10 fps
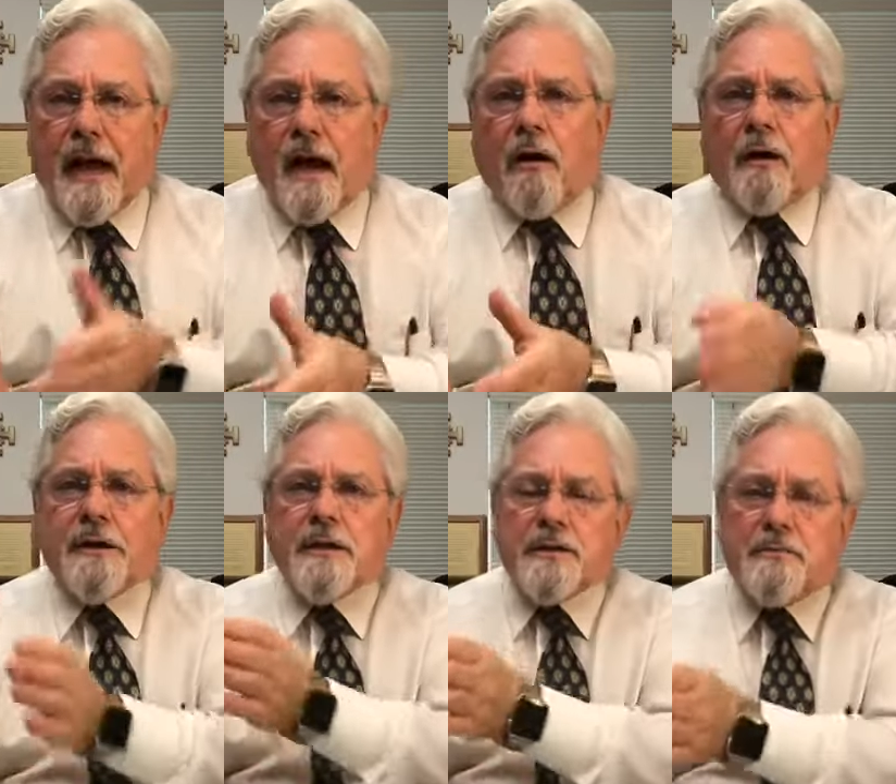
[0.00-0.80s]

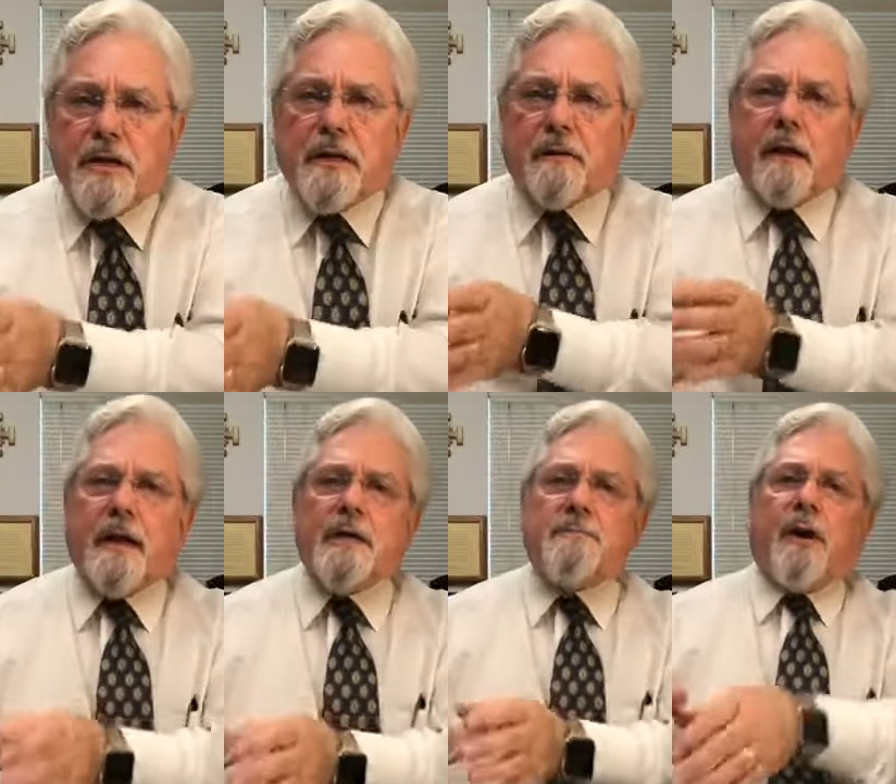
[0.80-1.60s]
Now he is
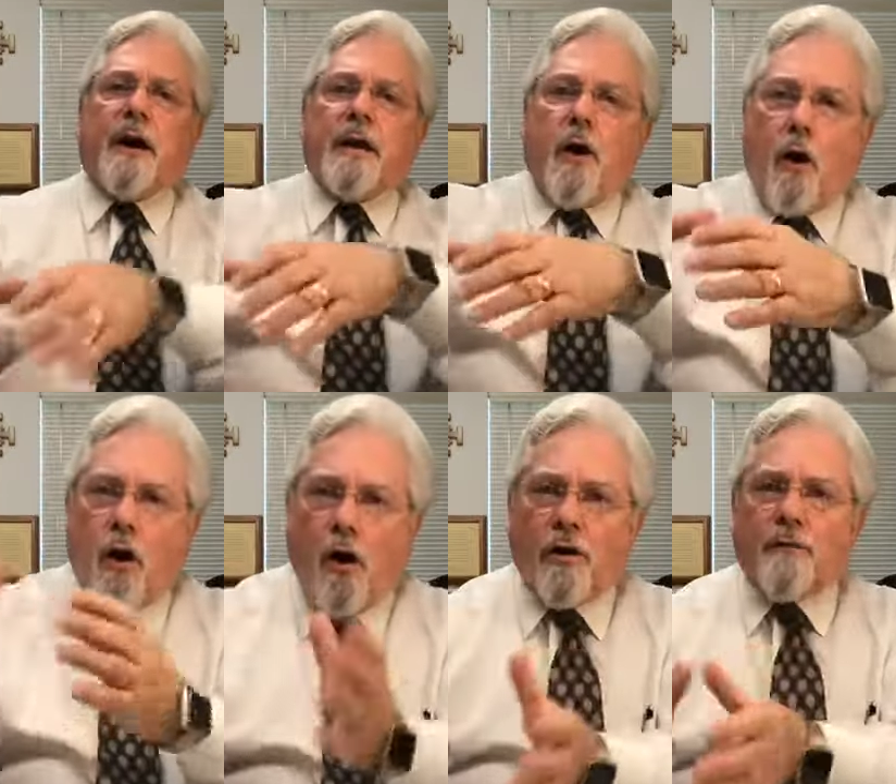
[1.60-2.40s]
being led by
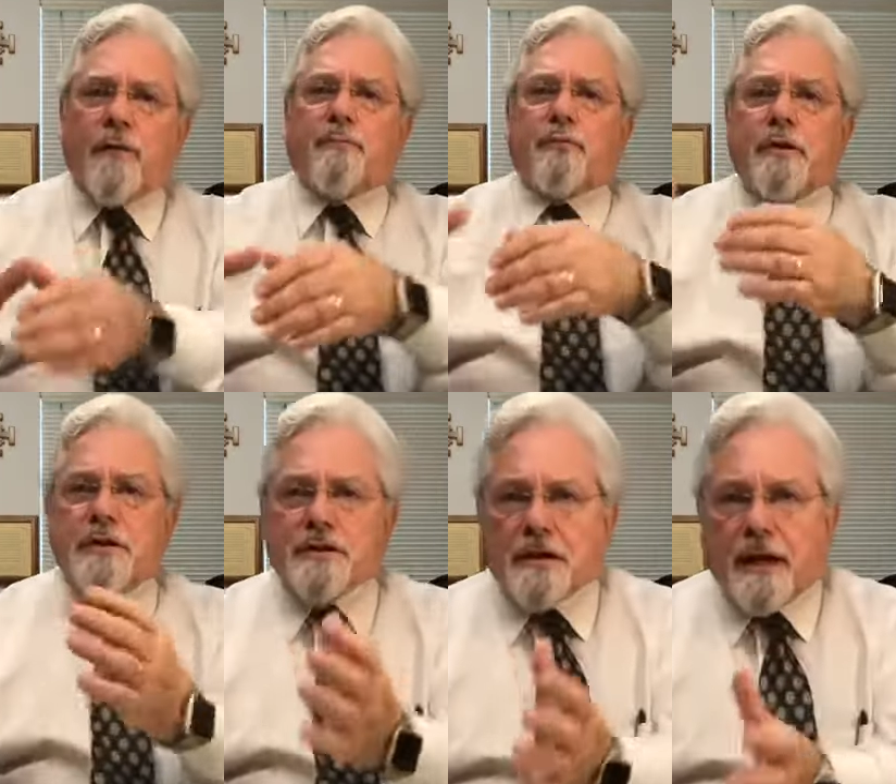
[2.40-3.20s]
all of the
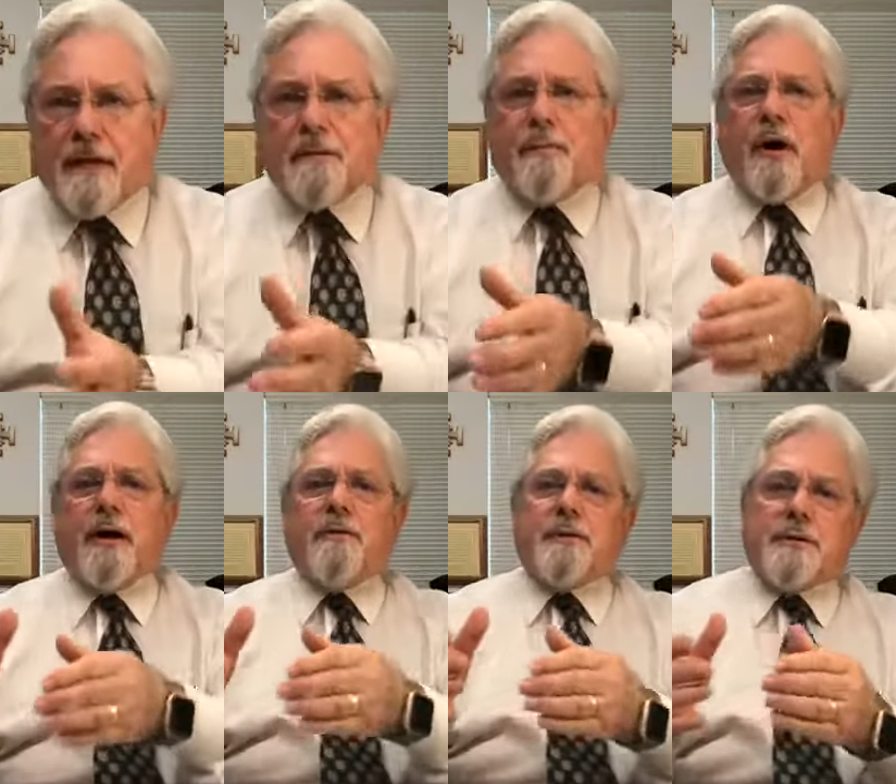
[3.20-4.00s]
priests and
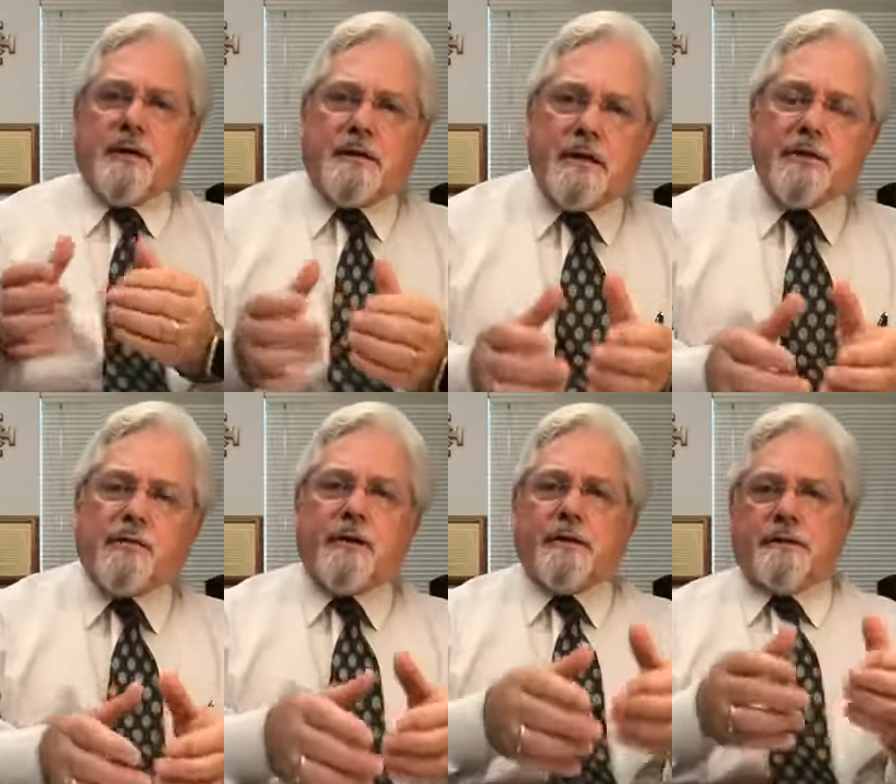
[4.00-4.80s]
by the
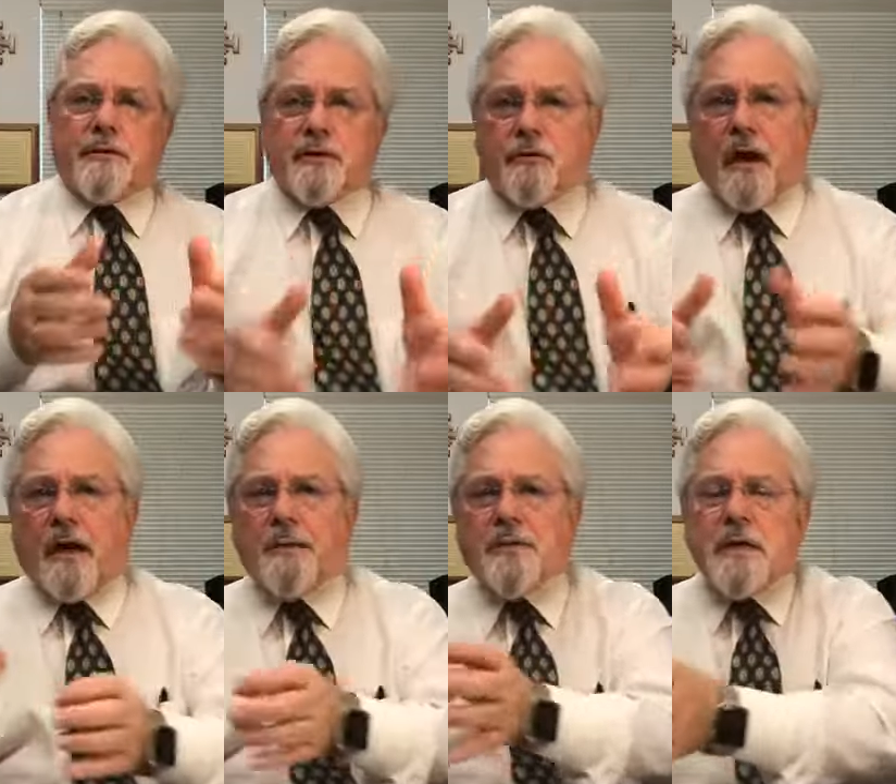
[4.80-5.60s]
Sanhedrin and the
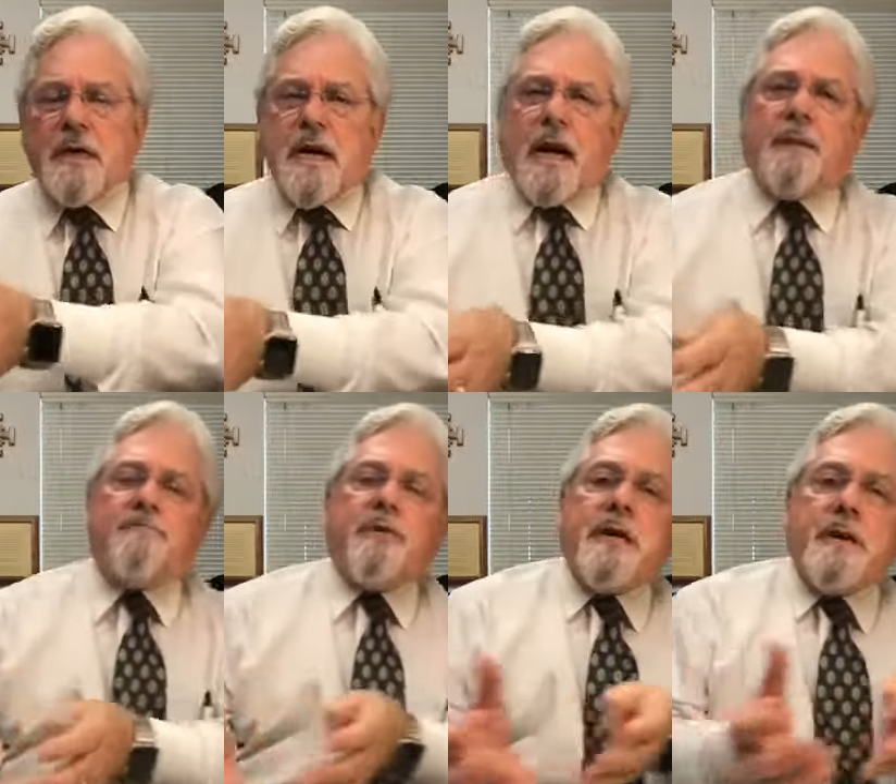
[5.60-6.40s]
scribes,
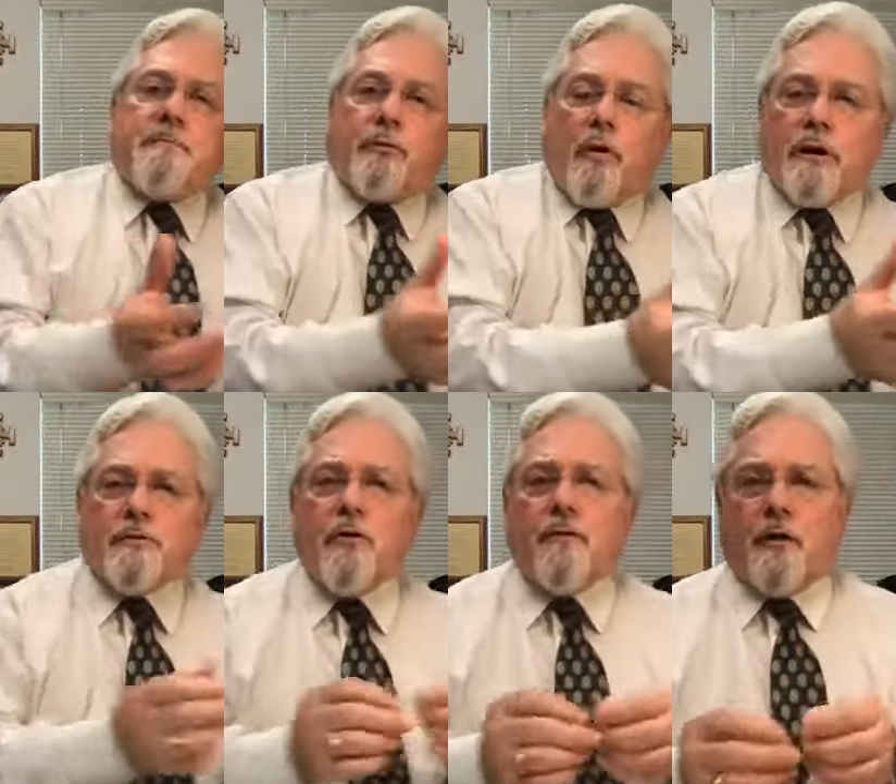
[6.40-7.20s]
and being
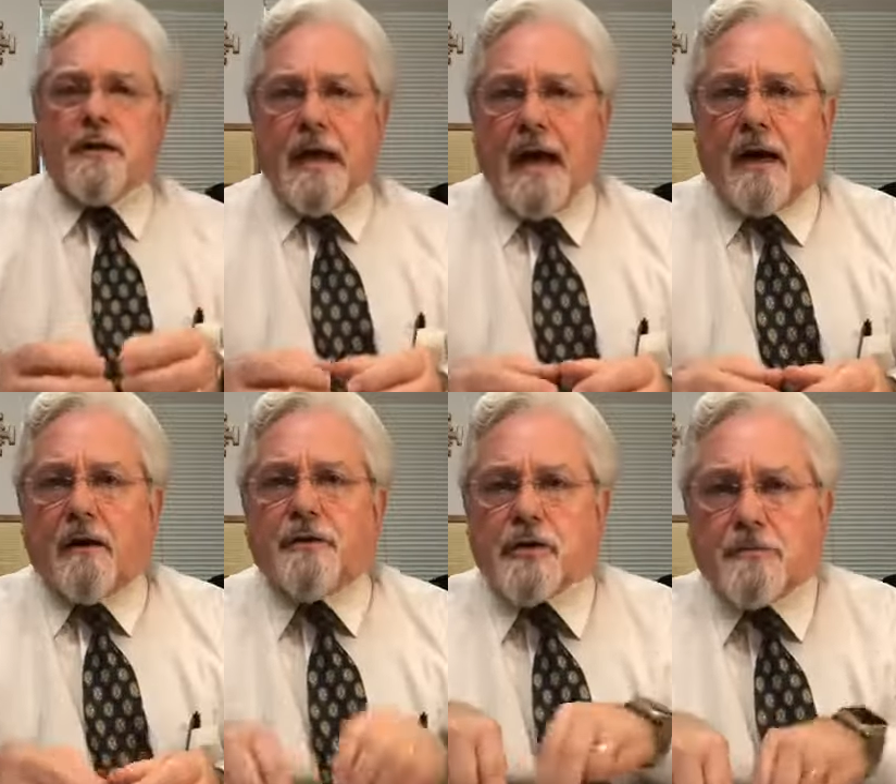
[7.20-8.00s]
brought over
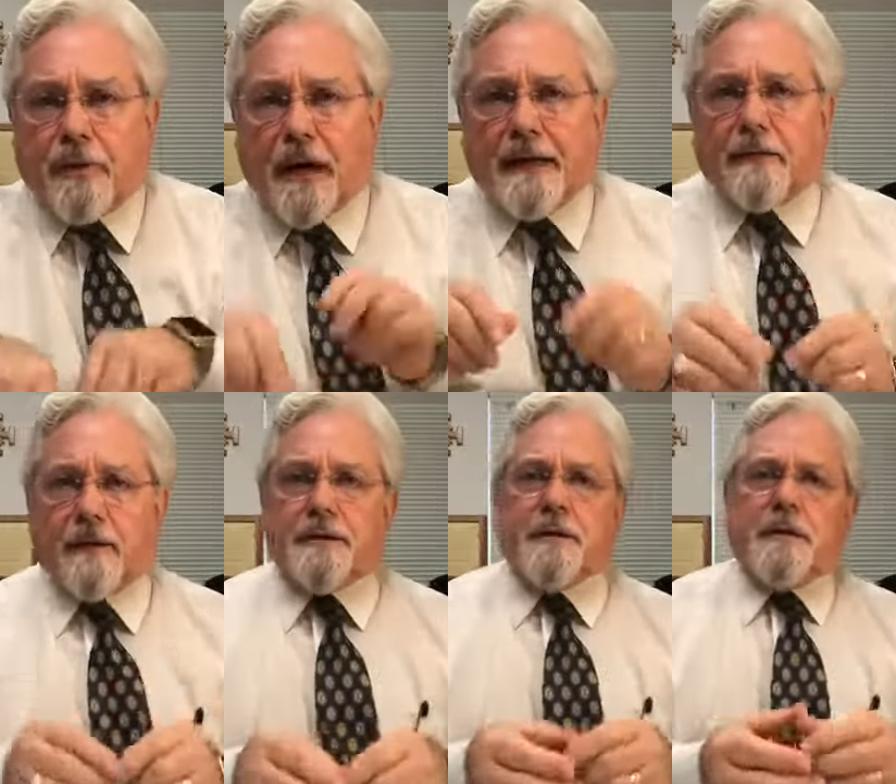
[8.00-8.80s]
now to
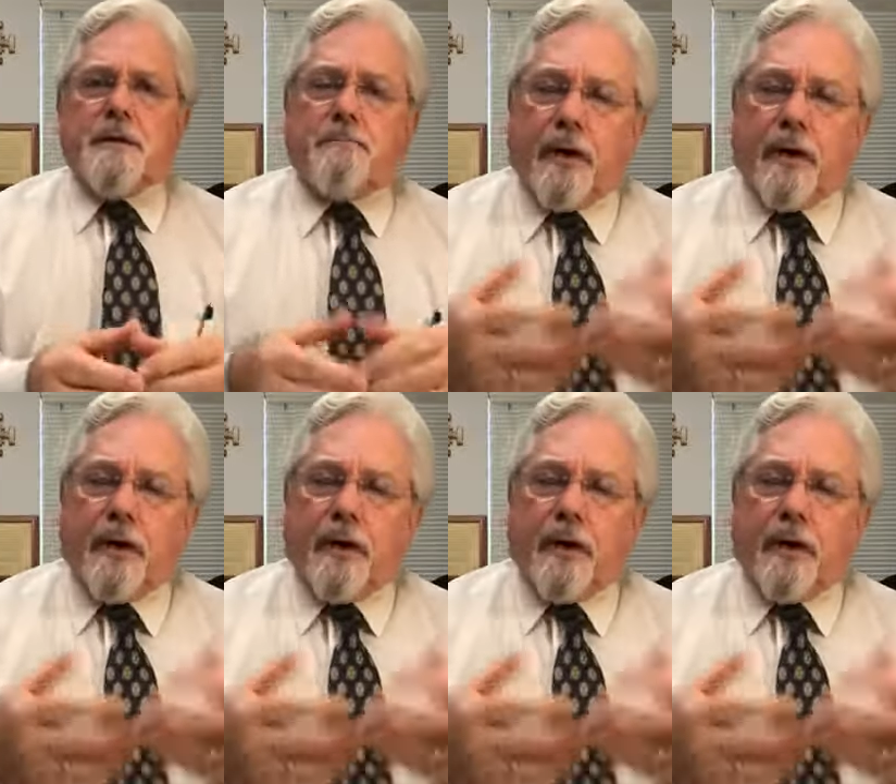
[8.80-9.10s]
Pilate.